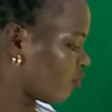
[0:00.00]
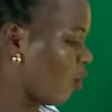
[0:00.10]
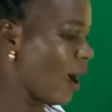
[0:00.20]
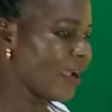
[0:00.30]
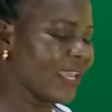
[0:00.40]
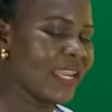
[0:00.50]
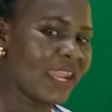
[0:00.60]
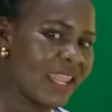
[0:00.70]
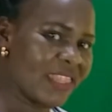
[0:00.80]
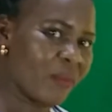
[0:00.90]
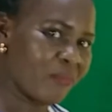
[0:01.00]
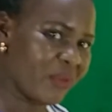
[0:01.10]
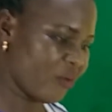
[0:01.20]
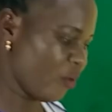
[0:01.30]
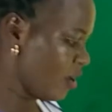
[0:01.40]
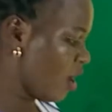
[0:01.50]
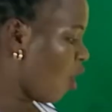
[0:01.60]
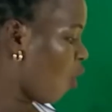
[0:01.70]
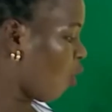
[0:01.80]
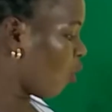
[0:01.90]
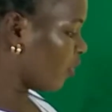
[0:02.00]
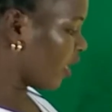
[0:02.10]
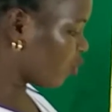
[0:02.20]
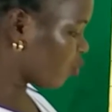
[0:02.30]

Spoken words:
saw again another period on the